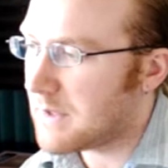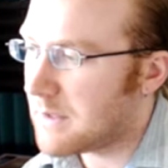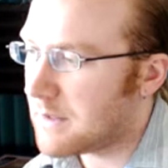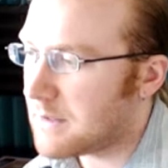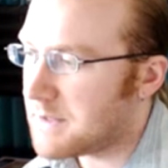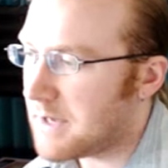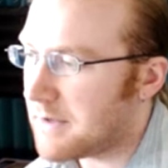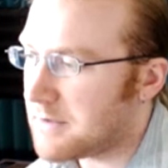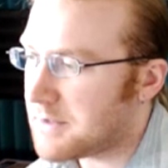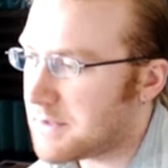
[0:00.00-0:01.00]
Because now
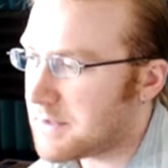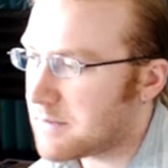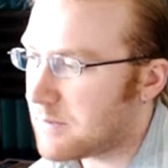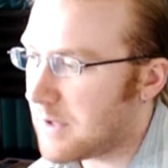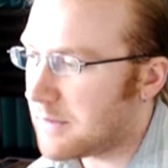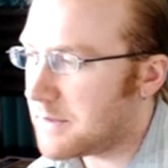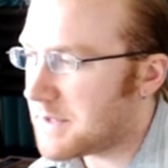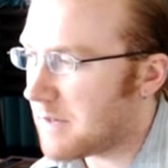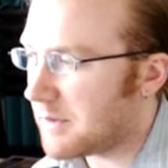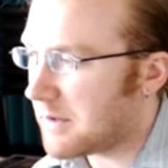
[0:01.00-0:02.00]
there's this. Well, it's
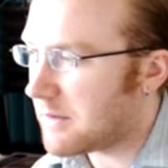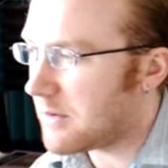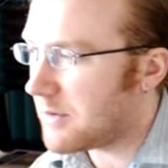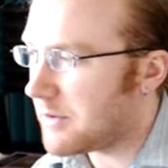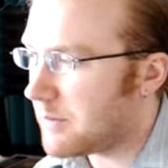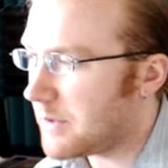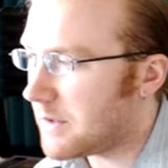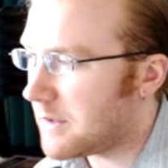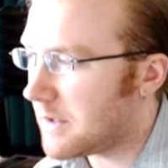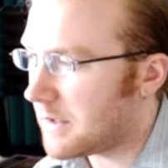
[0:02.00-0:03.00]
not really a throw in, but
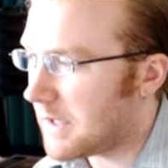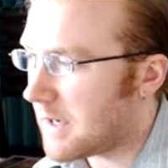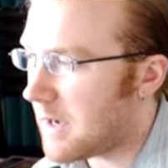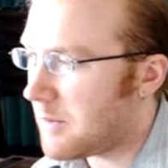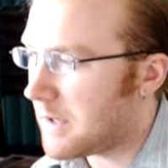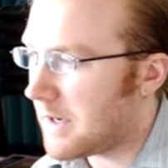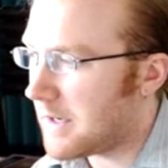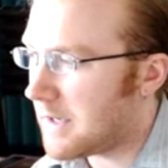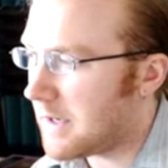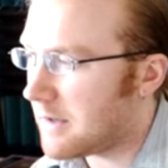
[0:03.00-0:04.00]
I want to honey
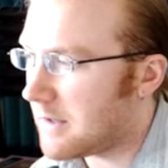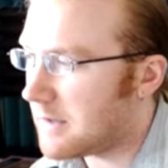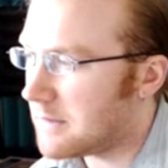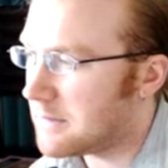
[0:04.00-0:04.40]
here now.